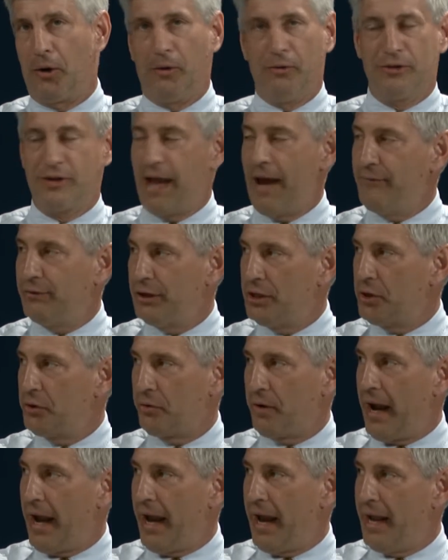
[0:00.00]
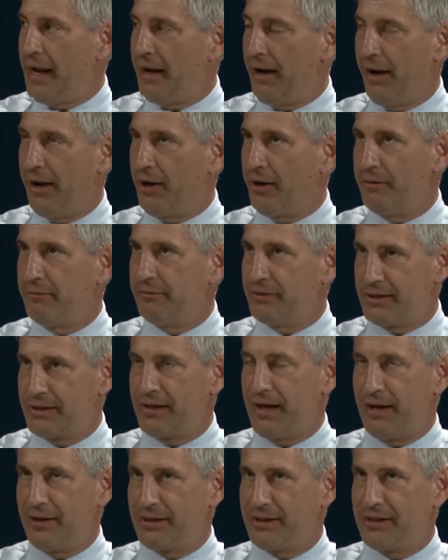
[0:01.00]
and gran, uh,
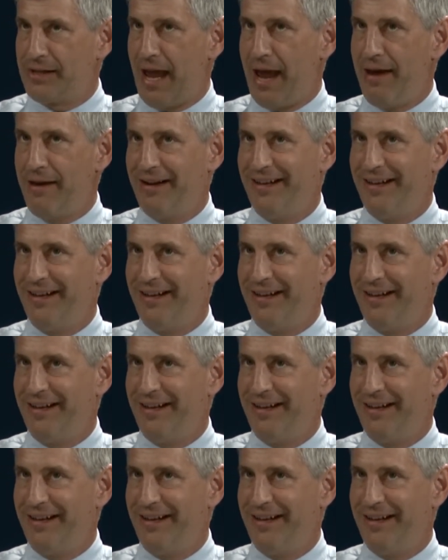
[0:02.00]
sa